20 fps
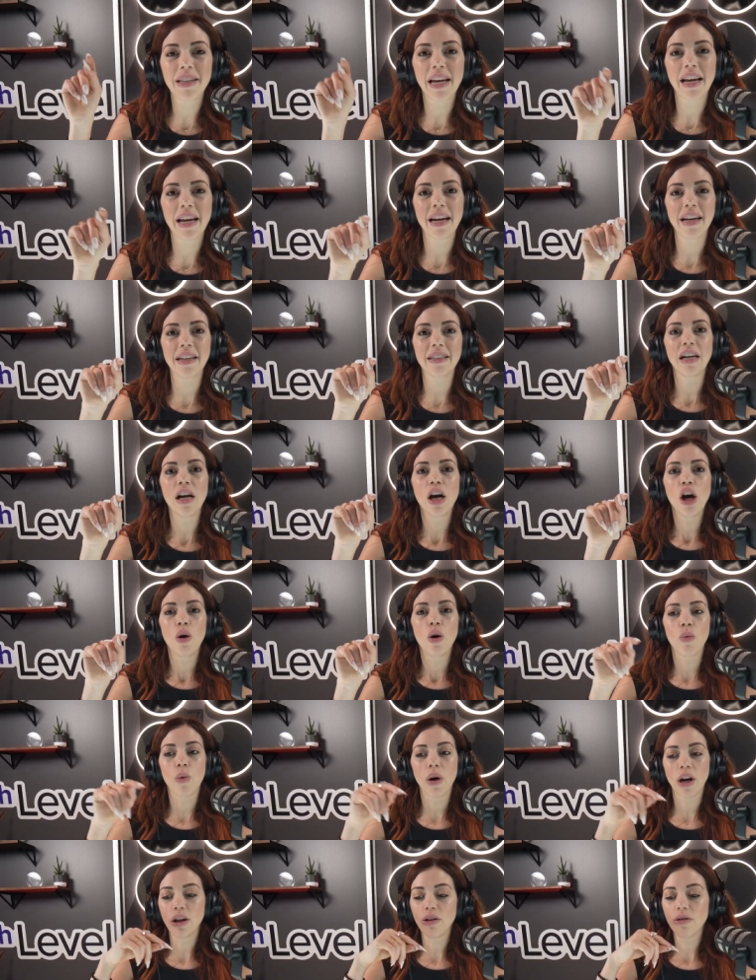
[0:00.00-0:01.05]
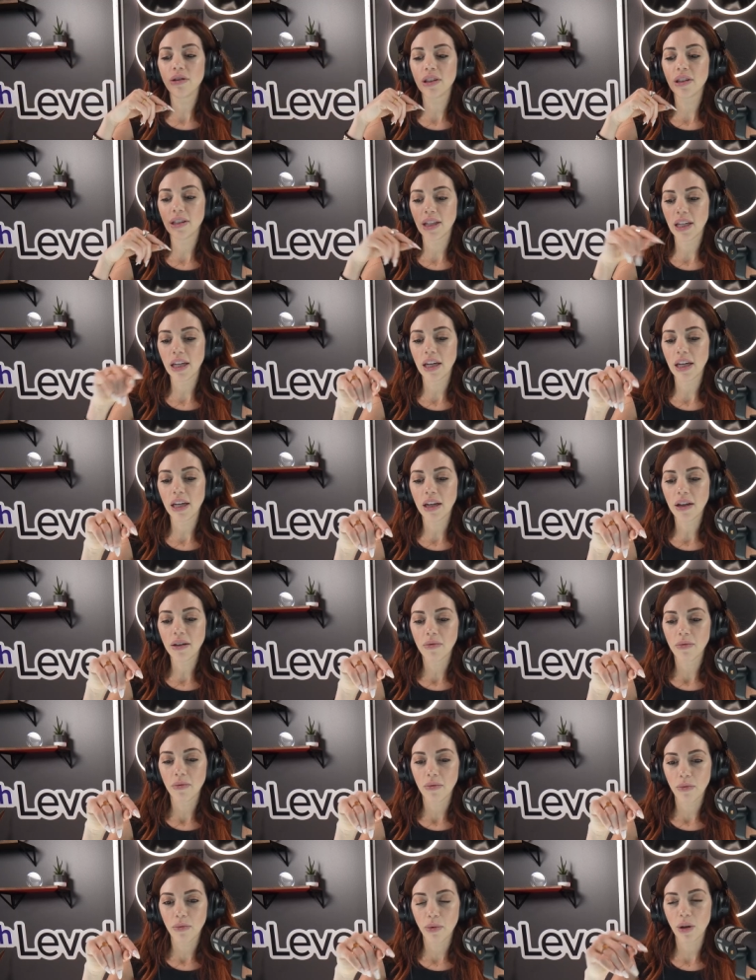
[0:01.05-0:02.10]
And what do you see
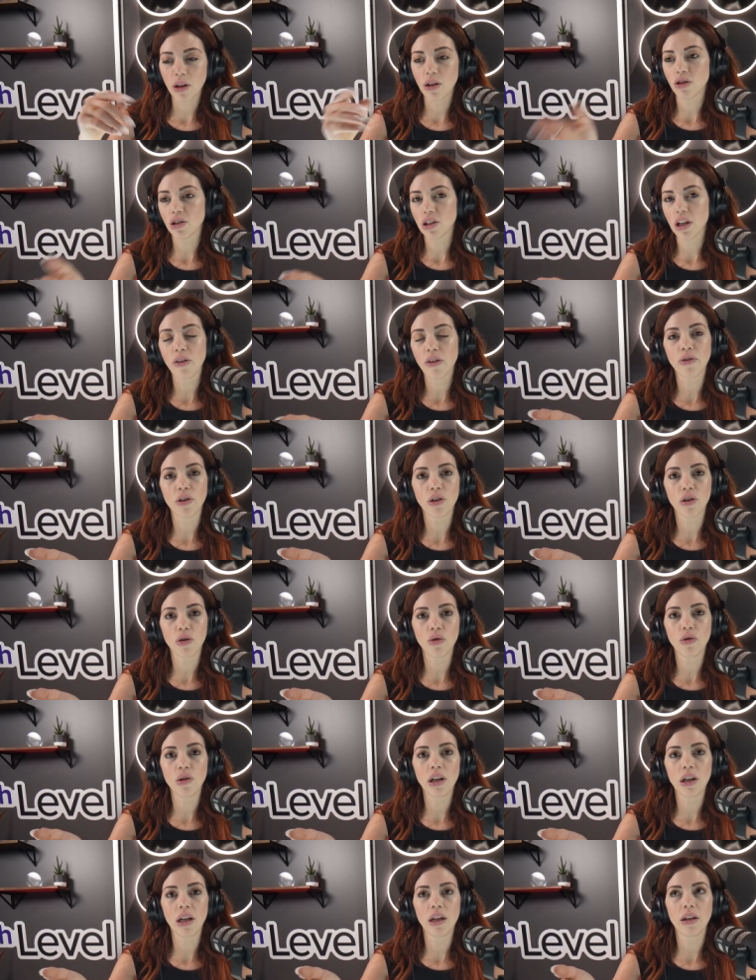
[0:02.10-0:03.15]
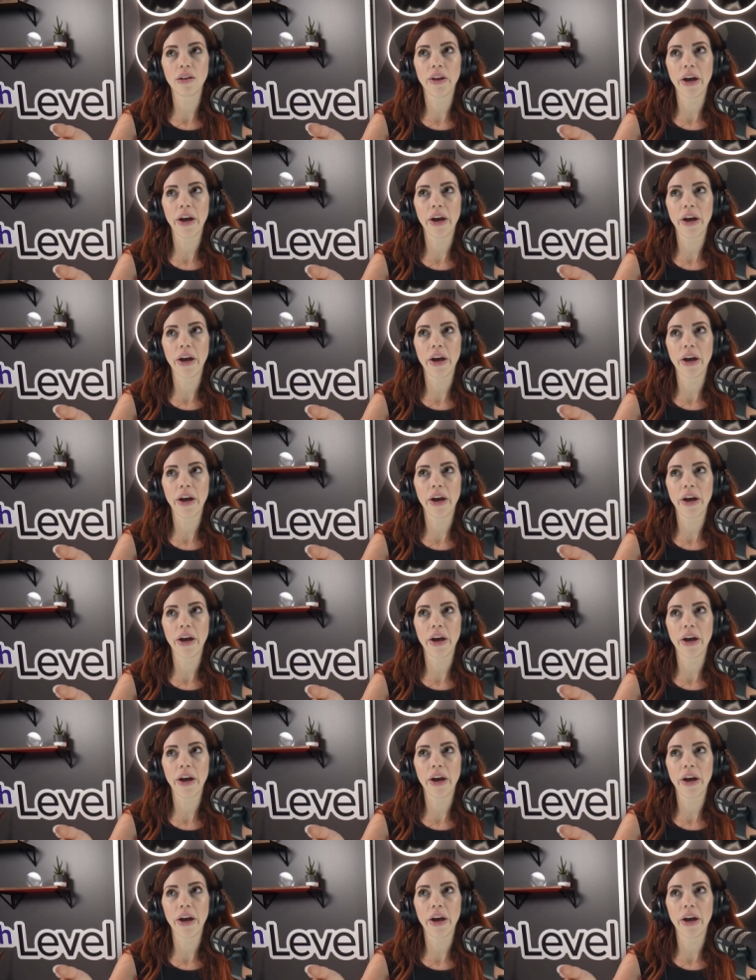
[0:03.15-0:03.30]
with yourself included,